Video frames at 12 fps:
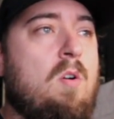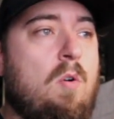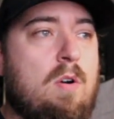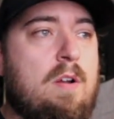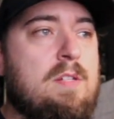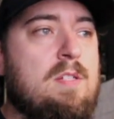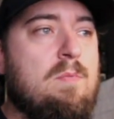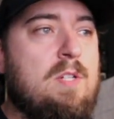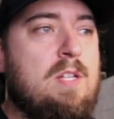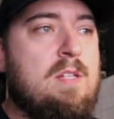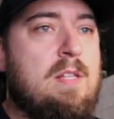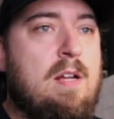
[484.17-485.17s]
chorus,
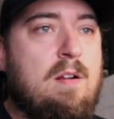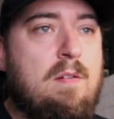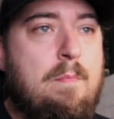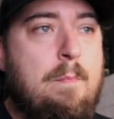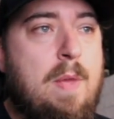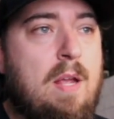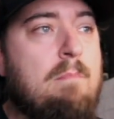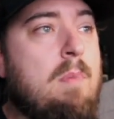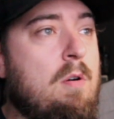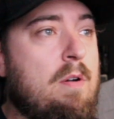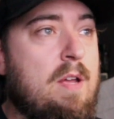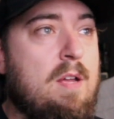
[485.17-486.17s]
which is their big
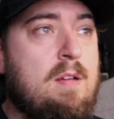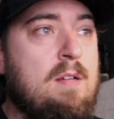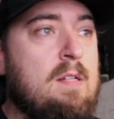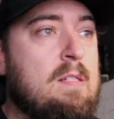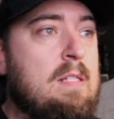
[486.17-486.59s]
boy,